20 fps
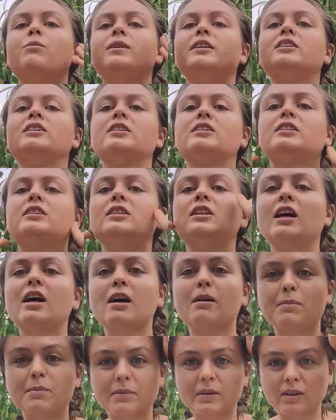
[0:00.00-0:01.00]
can we just
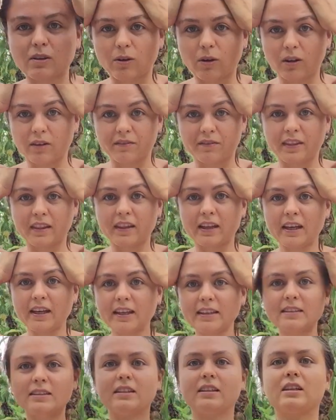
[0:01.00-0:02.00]
stop all of
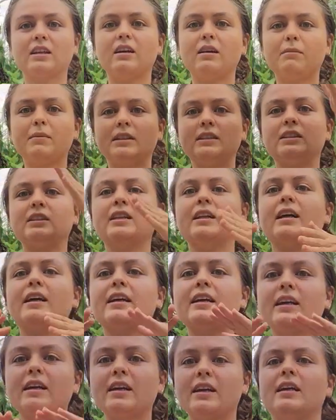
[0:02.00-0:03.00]
this and come into
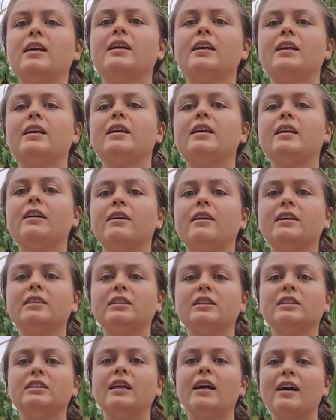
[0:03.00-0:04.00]
like here,
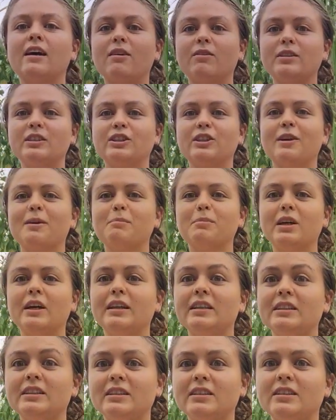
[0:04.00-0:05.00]
into now, into our
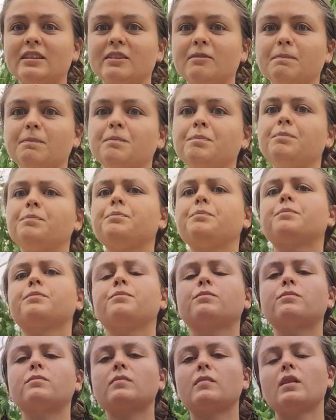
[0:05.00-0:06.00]
bodies?
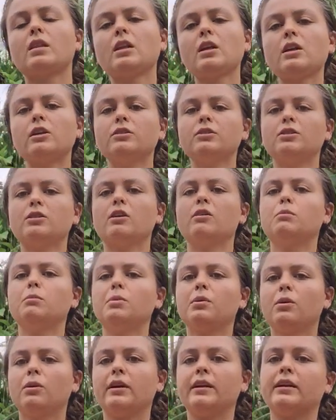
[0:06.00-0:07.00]
It's so
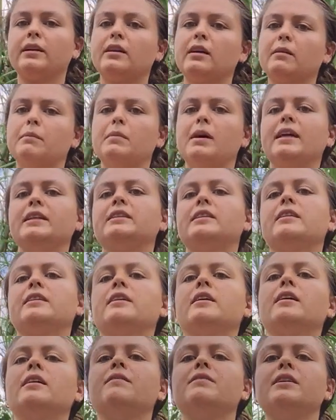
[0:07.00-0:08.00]
important. I did
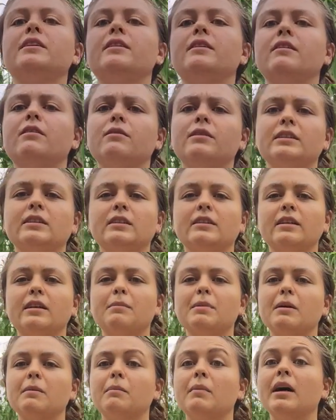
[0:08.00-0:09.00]
a video recently
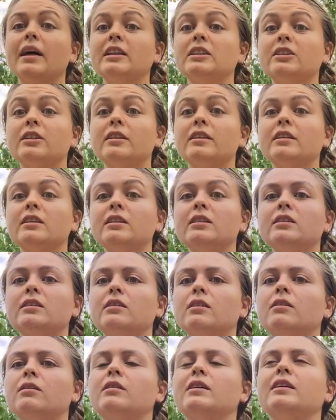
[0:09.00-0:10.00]
about my journey.
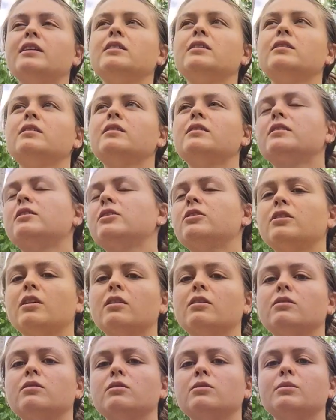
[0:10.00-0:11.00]
I
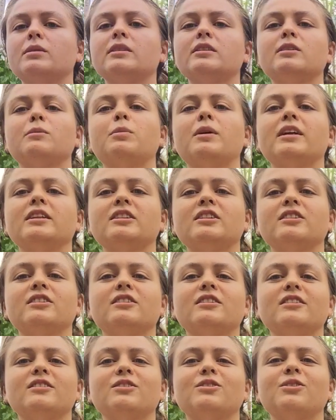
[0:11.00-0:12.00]
struggled with depression
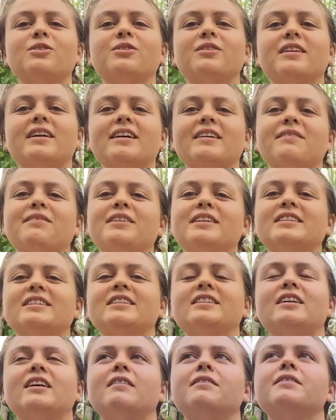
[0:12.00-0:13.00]
and all that fun
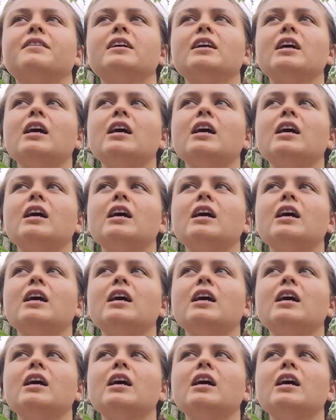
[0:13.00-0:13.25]
stuff.